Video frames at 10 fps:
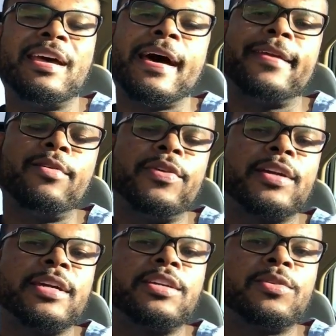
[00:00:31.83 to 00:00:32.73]
I don't
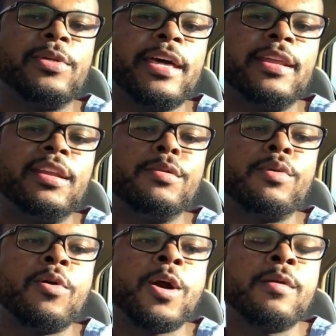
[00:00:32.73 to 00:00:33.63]
think they do that
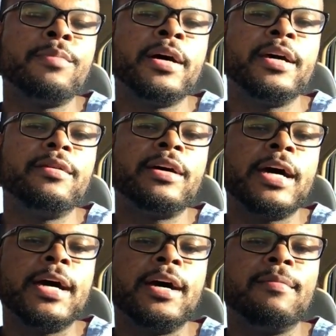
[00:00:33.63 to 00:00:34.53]
anymore, but
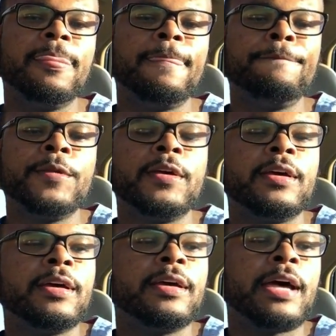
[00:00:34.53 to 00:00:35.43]
um,
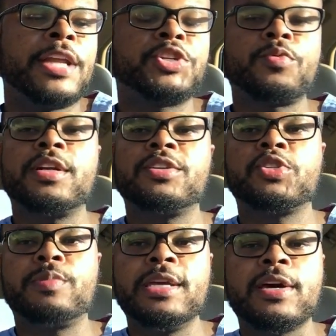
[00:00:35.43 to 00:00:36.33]
I just wanted to
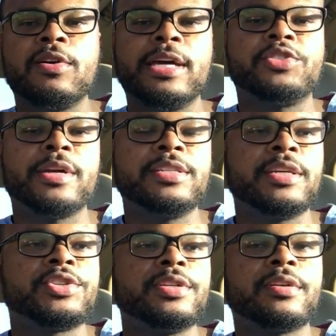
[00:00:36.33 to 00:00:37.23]
speak on that
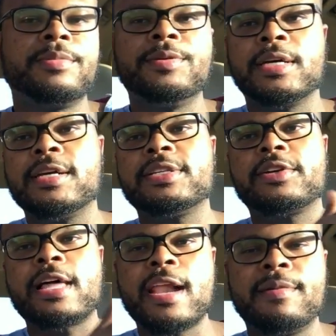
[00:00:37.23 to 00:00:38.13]
transition because there
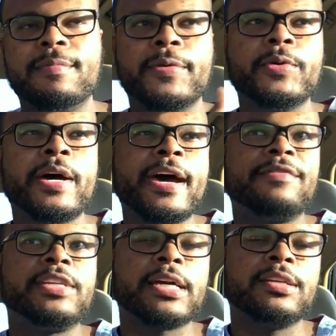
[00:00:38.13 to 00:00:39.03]
are a lot of people who
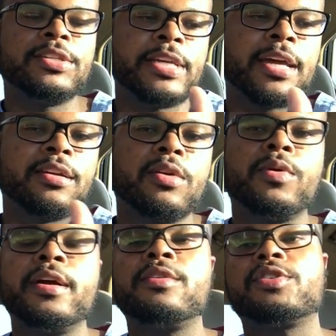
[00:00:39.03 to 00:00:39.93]
have second second
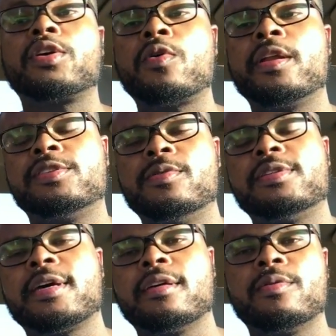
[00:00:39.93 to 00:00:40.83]
careers or going into a
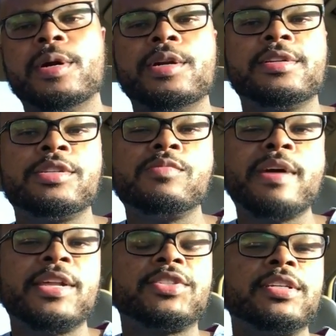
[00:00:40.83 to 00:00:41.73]
second career into to
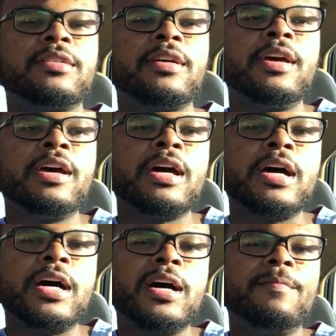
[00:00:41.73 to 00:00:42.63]
medicine.
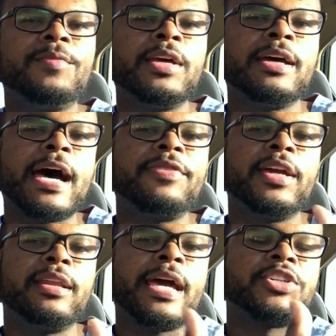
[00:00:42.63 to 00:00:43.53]
Um, I
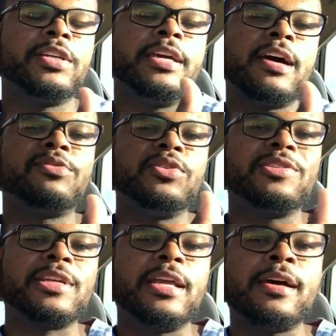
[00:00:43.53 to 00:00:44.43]
think it actually helps you
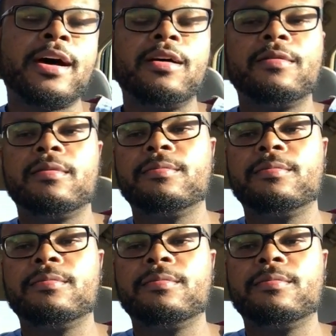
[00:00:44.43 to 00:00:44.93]
stand out.